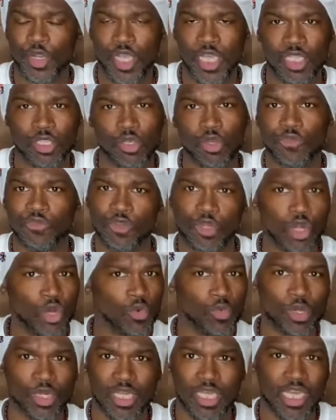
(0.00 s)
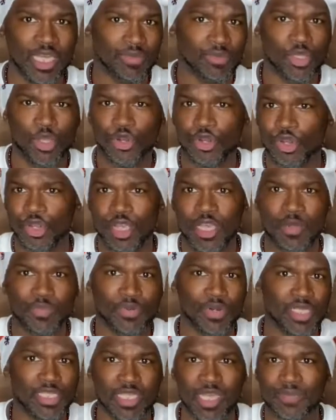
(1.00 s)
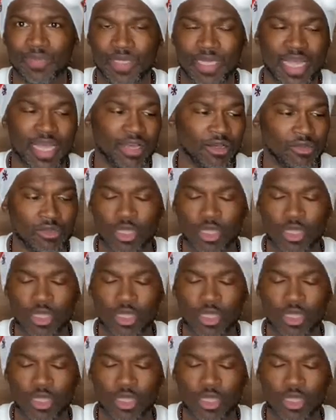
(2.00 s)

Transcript: So if you don't want to keep turning your heat press up and down,